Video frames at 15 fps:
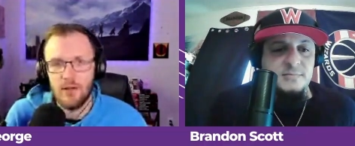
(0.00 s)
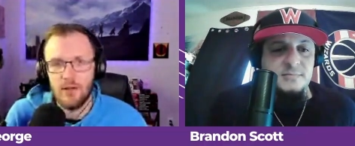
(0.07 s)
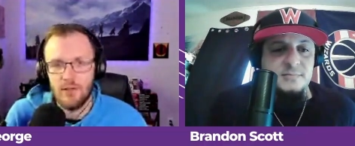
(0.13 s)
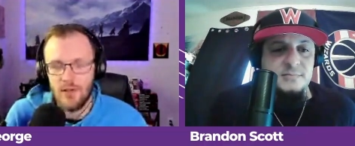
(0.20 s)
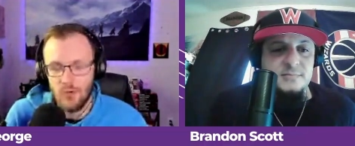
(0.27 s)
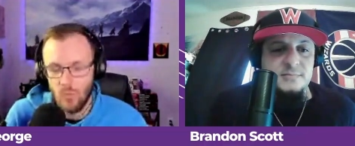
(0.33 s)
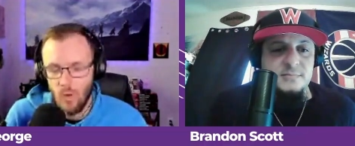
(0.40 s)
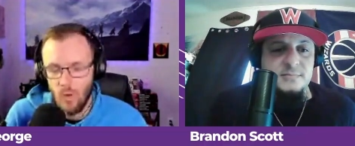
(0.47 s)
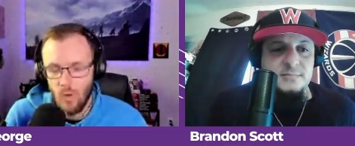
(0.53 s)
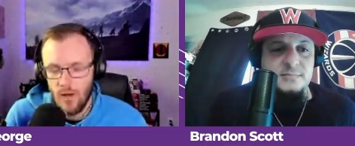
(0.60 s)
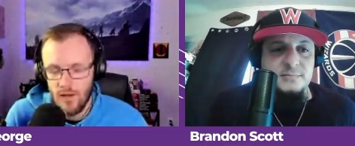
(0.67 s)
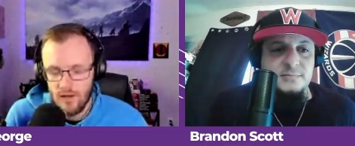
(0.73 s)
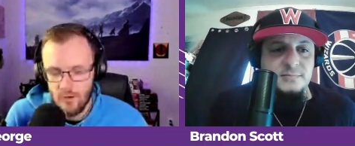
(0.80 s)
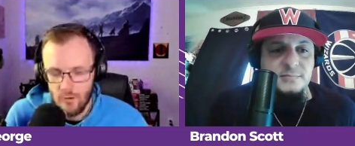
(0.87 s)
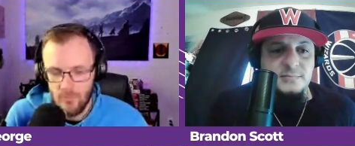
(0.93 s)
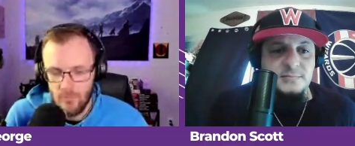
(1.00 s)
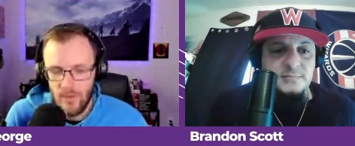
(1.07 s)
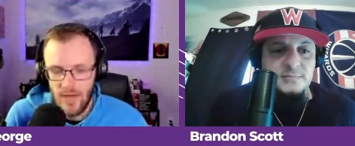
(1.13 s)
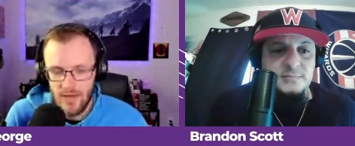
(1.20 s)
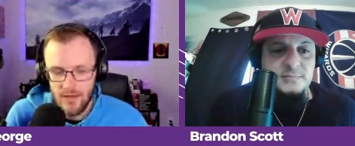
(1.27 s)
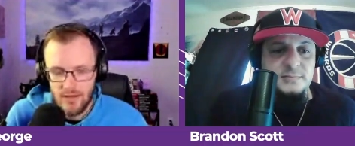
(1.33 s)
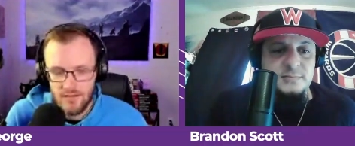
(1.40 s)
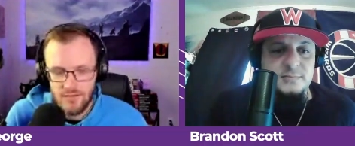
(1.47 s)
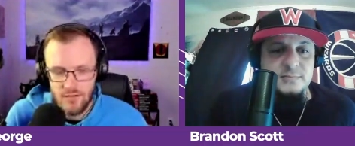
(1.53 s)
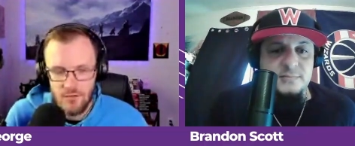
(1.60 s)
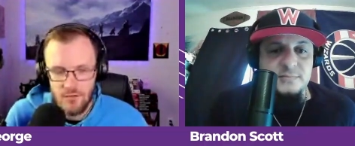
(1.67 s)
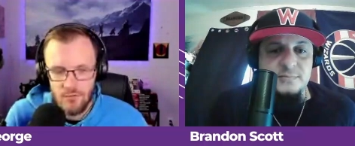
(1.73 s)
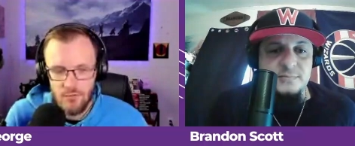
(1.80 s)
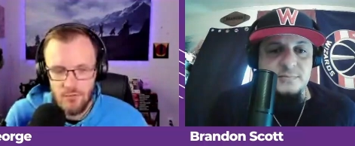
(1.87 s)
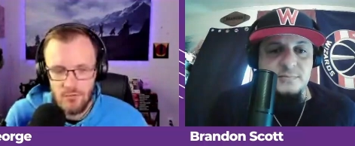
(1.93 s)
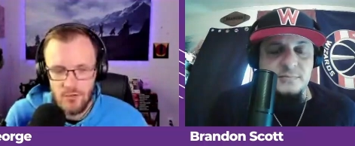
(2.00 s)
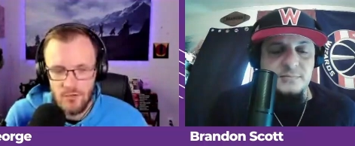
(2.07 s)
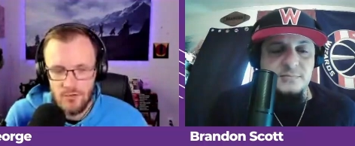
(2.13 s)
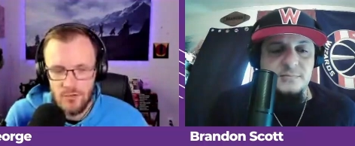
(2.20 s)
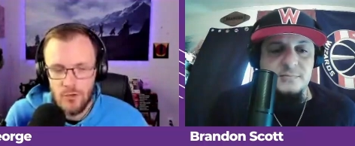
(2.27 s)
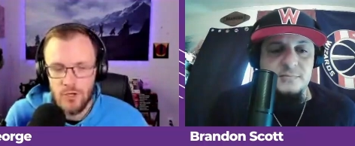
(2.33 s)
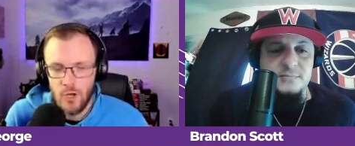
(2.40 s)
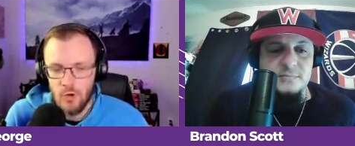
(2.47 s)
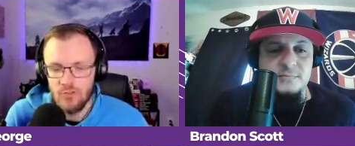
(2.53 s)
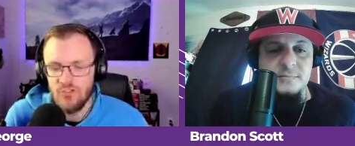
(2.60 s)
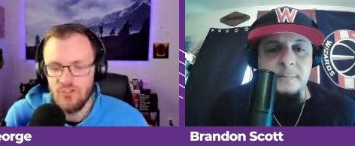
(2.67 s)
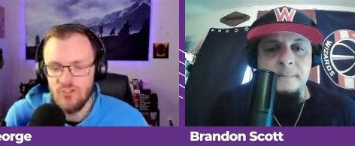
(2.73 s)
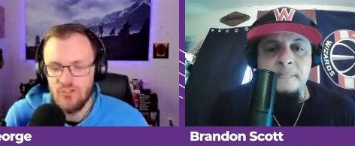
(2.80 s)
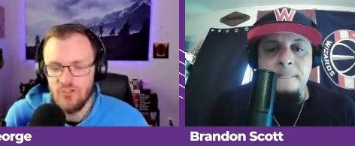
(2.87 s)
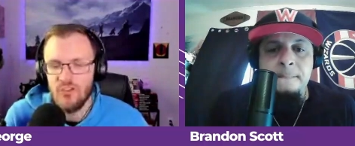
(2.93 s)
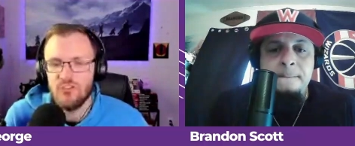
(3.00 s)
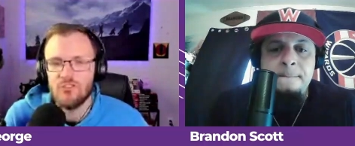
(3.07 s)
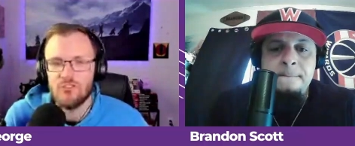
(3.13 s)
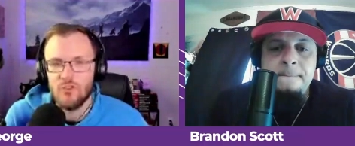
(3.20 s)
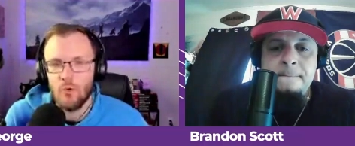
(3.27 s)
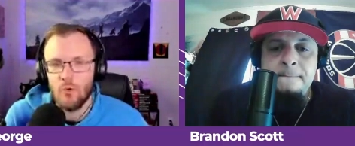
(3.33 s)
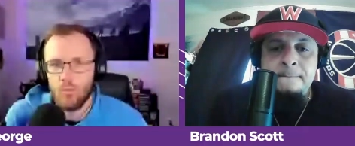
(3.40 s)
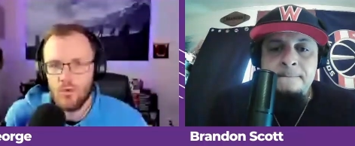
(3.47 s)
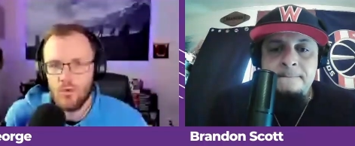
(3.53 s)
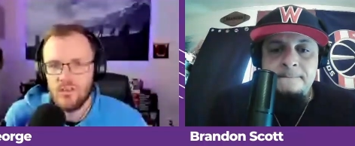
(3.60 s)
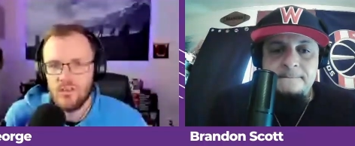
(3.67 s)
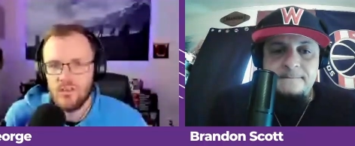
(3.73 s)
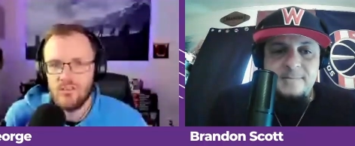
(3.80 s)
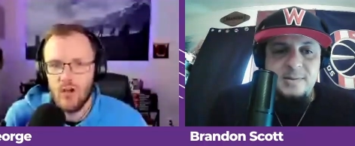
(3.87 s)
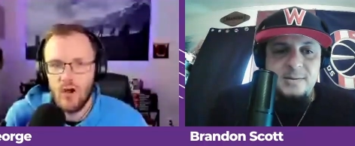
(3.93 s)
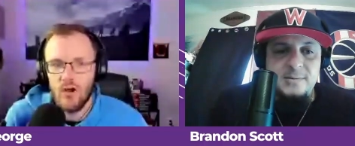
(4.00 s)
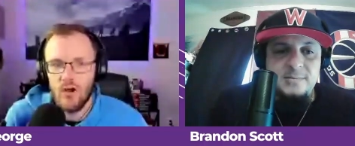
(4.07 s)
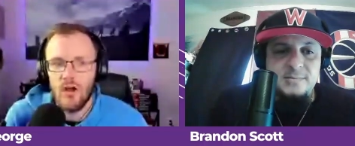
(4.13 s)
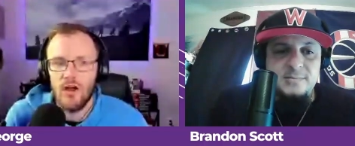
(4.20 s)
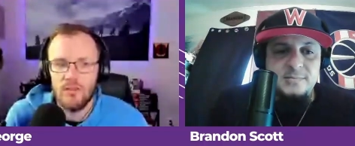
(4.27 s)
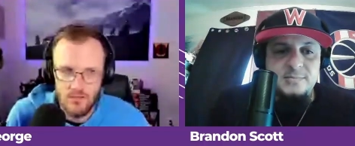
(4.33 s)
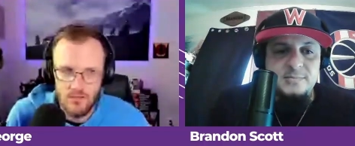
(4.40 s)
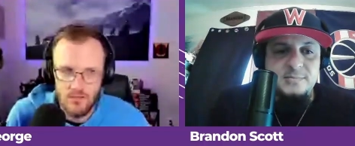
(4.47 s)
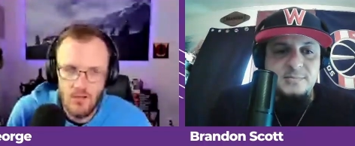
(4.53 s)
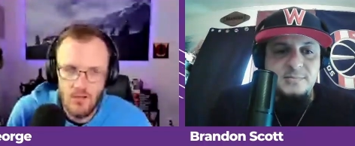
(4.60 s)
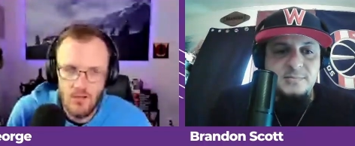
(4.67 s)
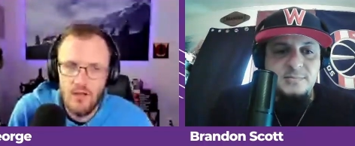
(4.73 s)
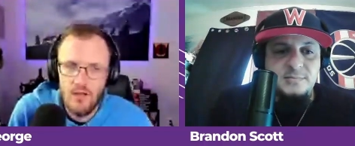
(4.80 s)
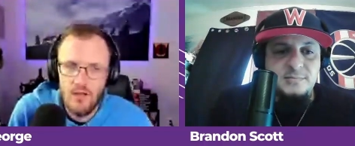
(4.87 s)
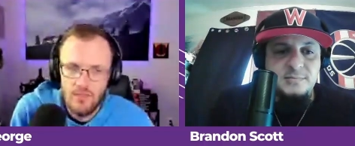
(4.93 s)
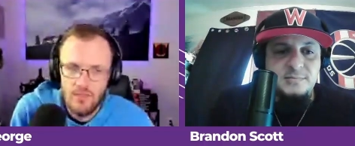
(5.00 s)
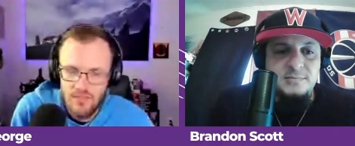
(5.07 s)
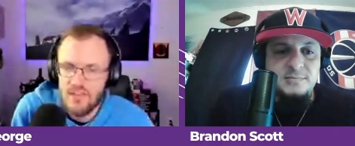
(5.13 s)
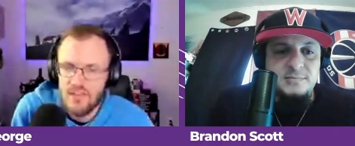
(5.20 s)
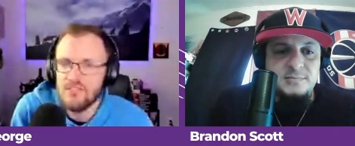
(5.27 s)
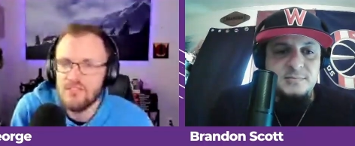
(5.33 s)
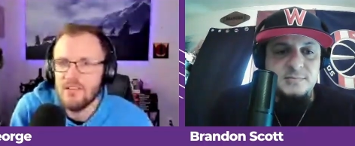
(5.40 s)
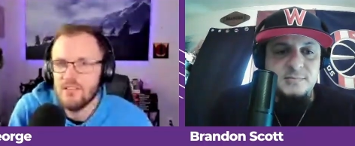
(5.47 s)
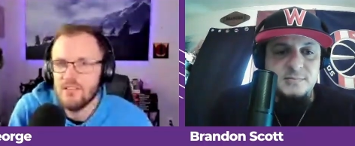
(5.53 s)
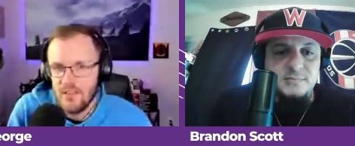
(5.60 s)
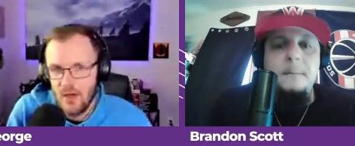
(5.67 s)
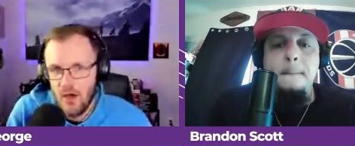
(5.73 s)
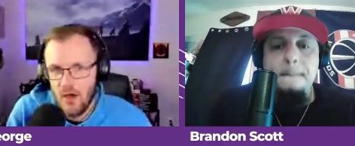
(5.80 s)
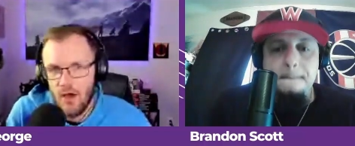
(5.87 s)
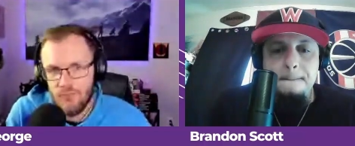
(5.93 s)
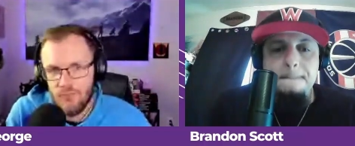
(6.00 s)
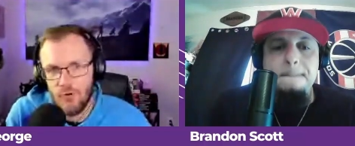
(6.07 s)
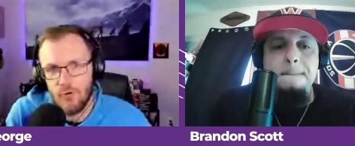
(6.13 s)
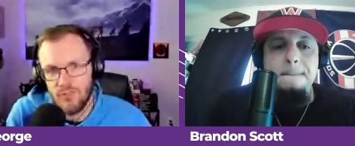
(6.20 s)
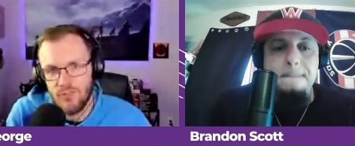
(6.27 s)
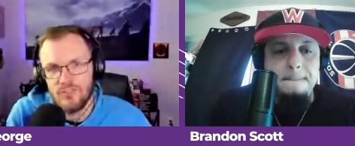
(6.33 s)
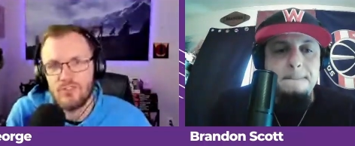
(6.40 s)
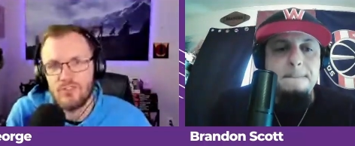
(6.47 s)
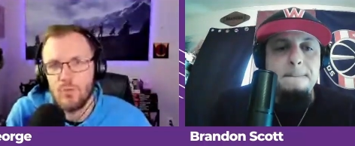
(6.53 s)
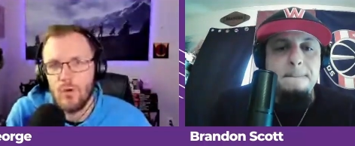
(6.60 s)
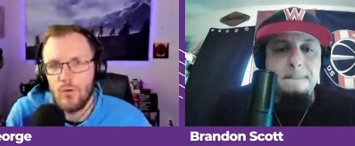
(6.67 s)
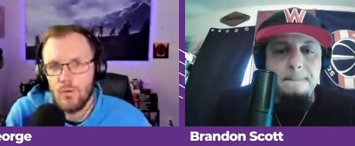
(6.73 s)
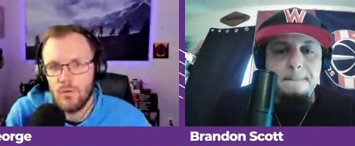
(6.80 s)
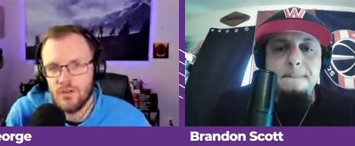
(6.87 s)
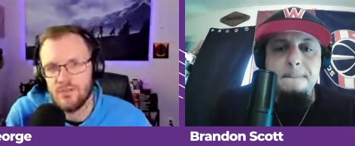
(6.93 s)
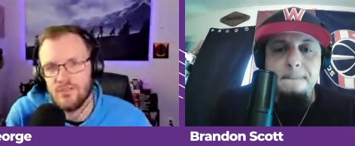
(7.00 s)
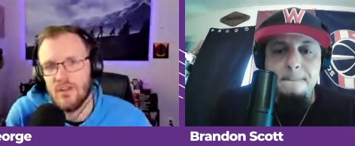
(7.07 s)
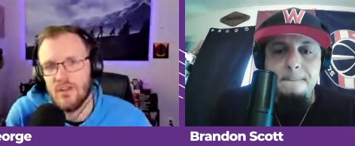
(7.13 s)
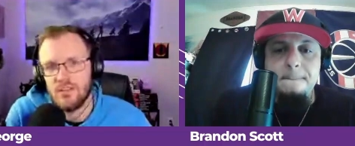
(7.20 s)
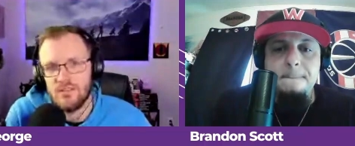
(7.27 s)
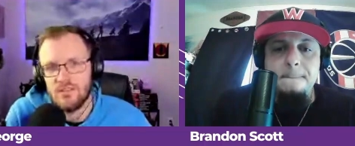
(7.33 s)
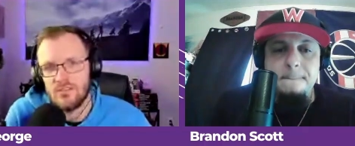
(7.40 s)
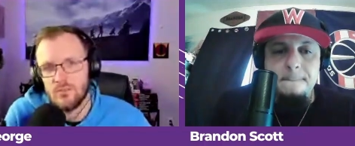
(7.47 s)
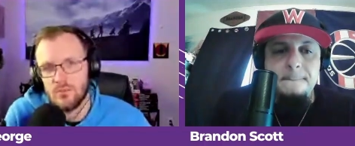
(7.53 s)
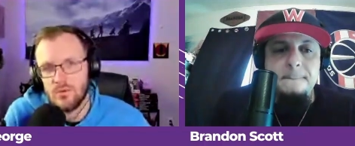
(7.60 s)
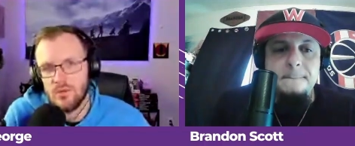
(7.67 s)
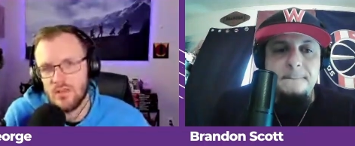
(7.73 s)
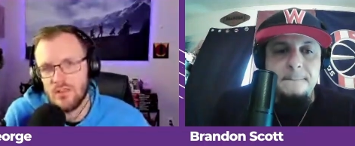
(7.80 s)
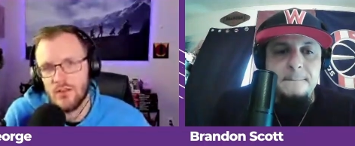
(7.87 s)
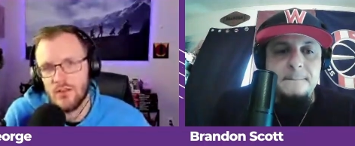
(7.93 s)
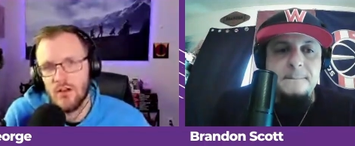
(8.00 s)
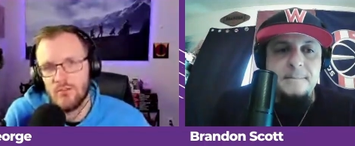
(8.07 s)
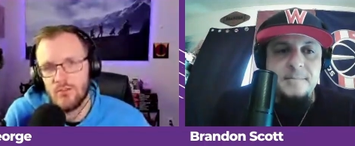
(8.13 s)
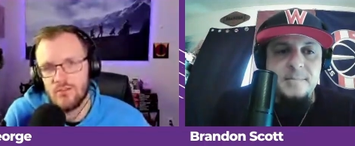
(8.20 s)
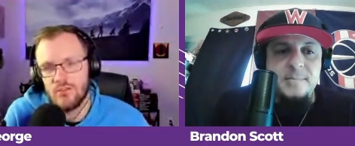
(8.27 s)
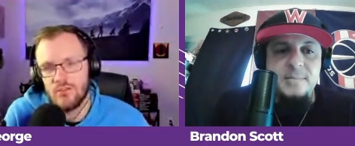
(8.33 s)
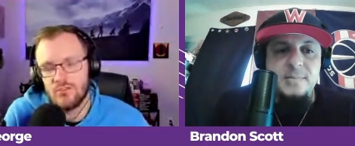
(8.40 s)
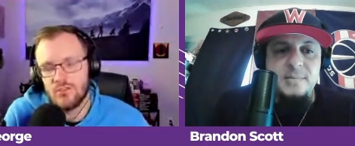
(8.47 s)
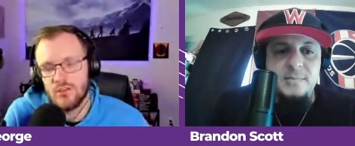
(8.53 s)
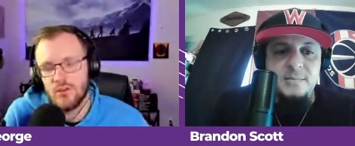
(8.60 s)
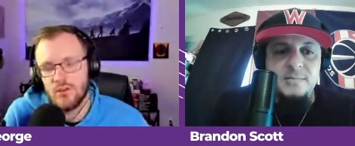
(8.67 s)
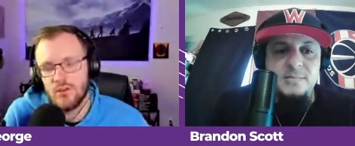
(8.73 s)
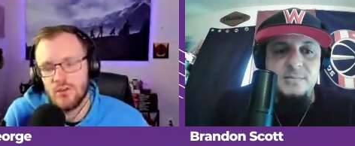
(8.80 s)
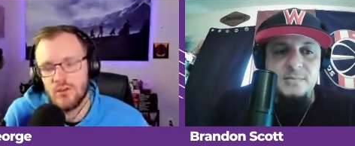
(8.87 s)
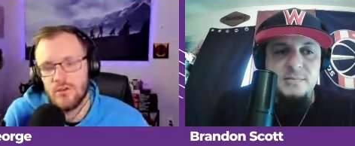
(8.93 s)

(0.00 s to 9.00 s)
Speaker 1: player like what in your mind is negotiations don't really start until this is the offer or this is what we're discussing to really get the conversation going.